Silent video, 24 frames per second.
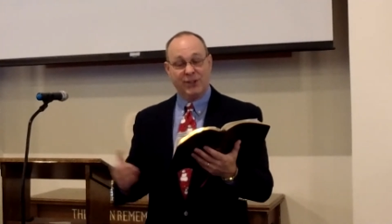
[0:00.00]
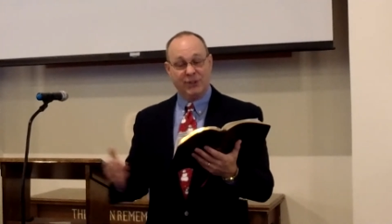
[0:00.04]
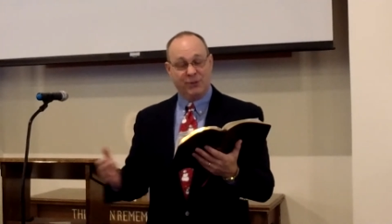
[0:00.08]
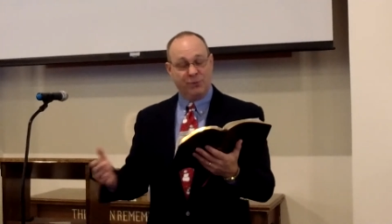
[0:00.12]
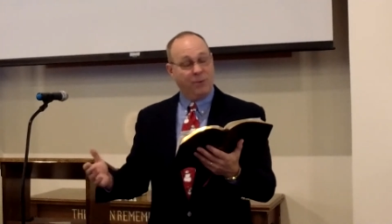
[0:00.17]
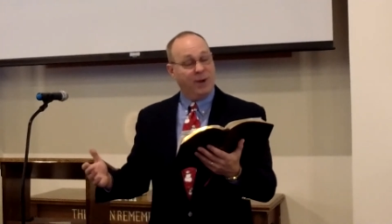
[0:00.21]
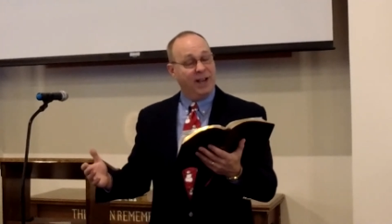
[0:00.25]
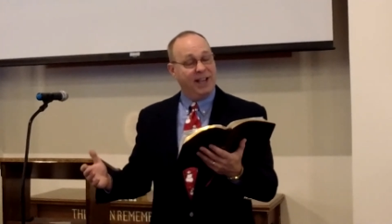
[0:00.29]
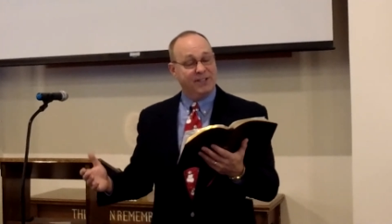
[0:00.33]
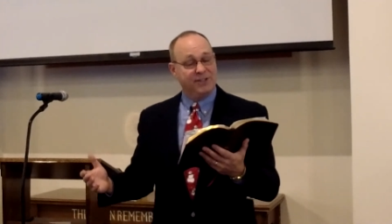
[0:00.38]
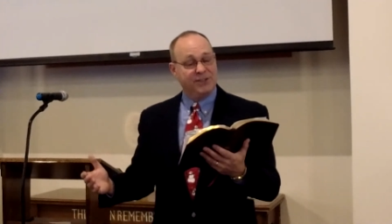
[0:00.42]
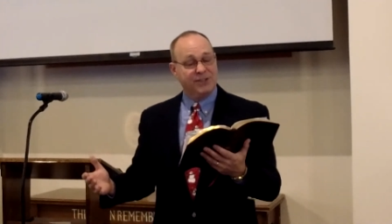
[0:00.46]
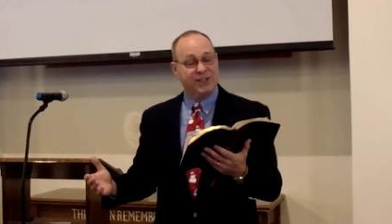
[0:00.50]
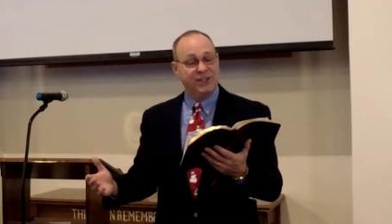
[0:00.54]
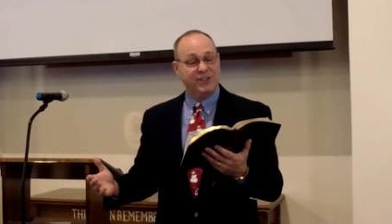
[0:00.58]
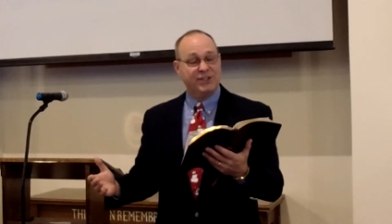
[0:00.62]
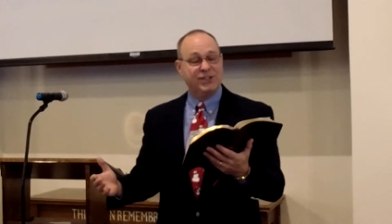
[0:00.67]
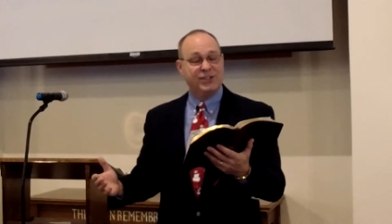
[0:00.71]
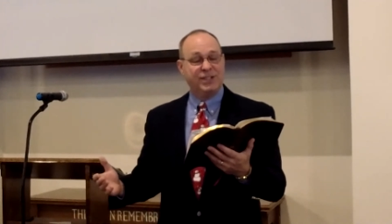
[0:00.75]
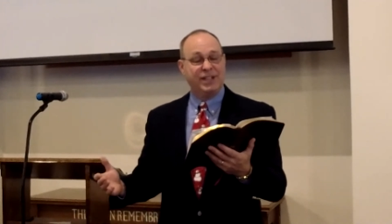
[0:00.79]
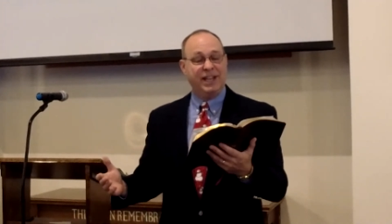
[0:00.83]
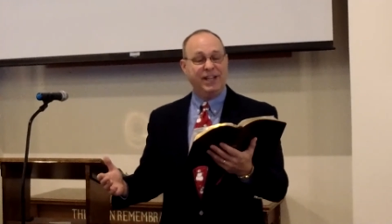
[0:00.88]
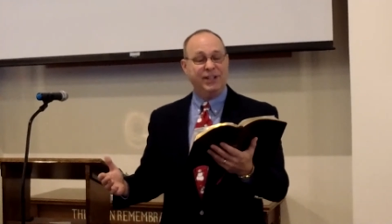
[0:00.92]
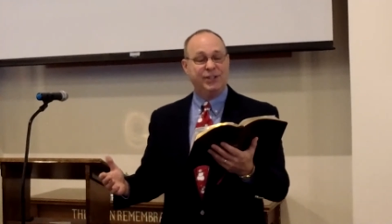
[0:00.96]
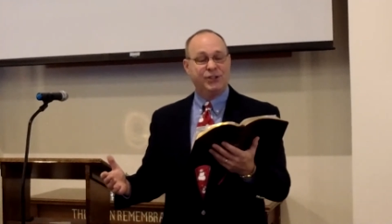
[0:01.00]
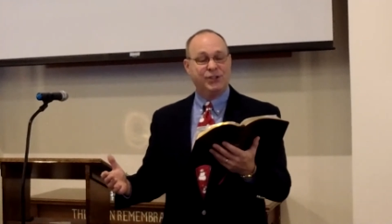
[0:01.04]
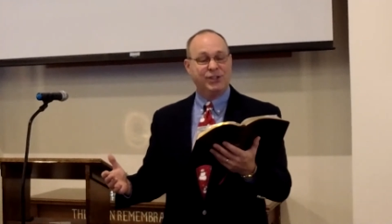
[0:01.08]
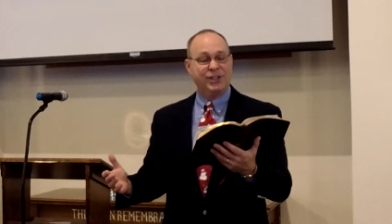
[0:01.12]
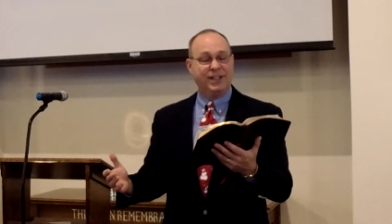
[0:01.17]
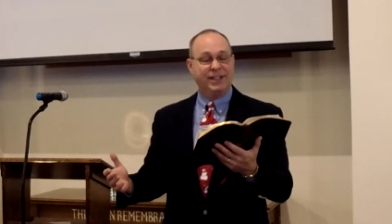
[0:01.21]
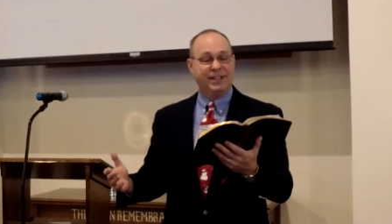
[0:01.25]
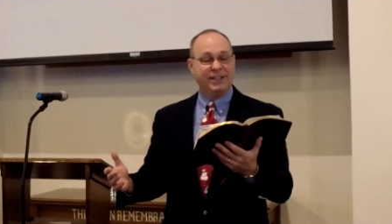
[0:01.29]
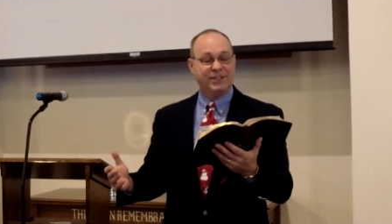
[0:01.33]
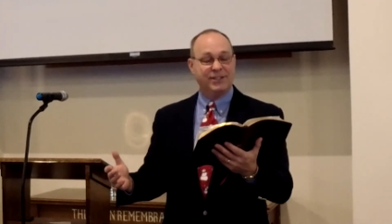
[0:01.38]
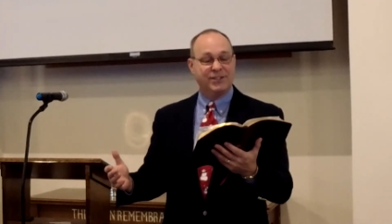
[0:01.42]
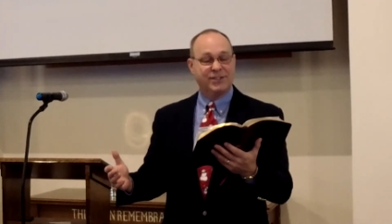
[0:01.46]
his ways and his
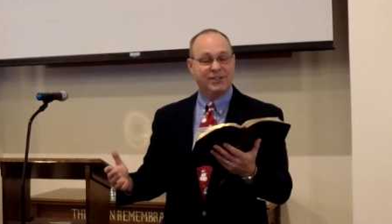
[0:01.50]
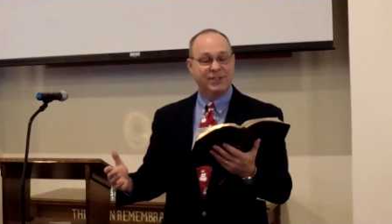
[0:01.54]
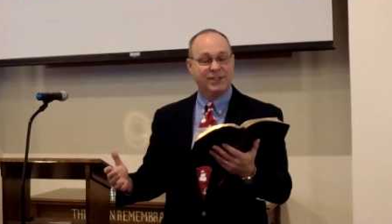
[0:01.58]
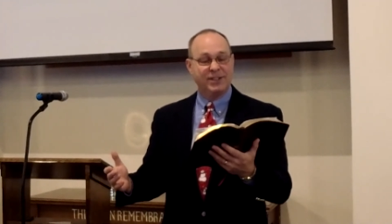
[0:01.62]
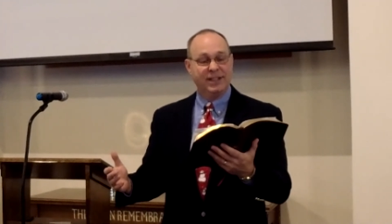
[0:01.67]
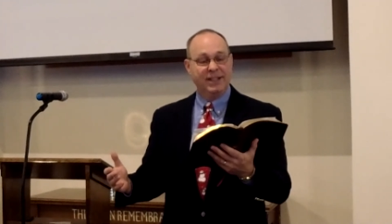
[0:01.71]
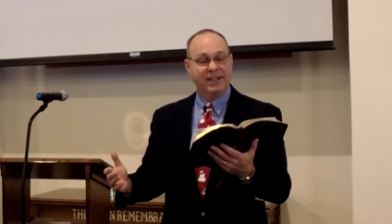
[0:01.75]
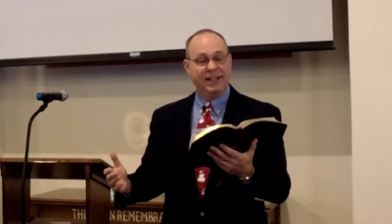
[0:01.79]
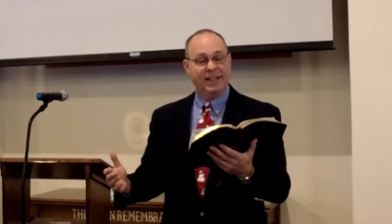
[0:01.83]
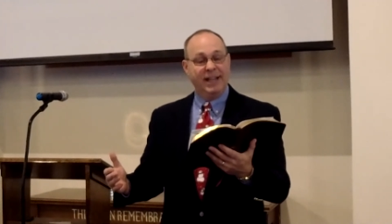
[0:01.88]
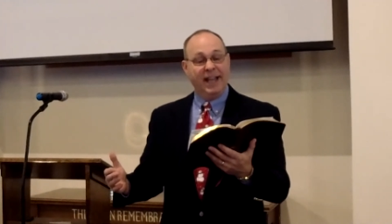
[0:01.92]
teachings.